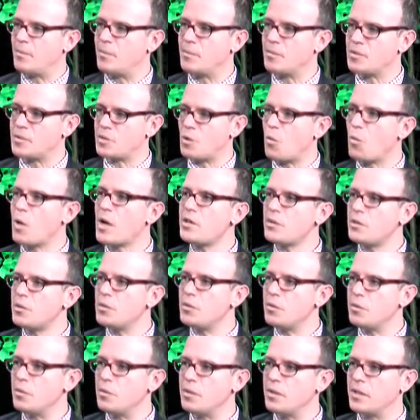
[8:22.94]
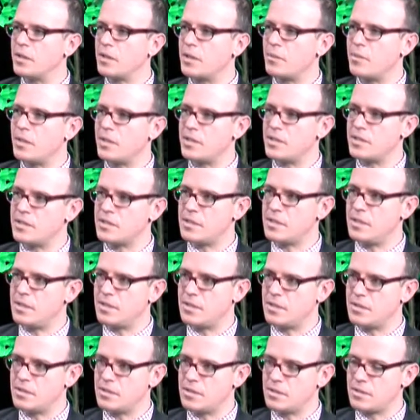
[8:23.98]
So what do you and the committee see
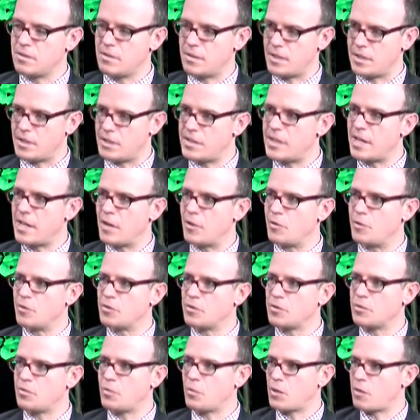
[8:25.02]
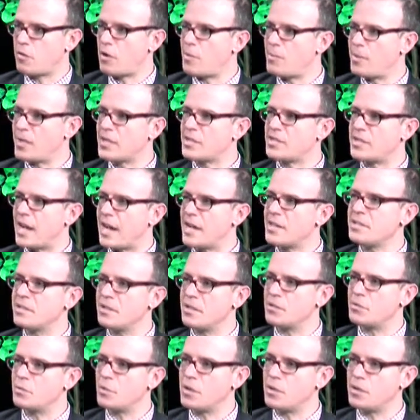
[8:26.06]
as like the town's? What are our biggest
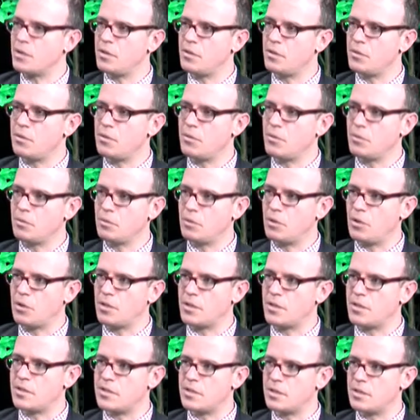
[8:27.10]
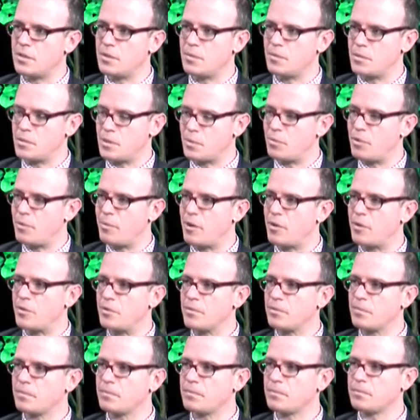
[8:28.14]
assets? What are you looking to promote?
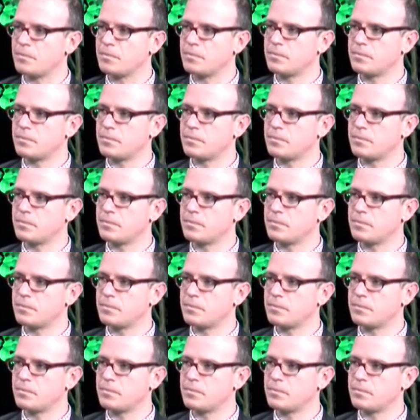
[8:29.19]
Oh,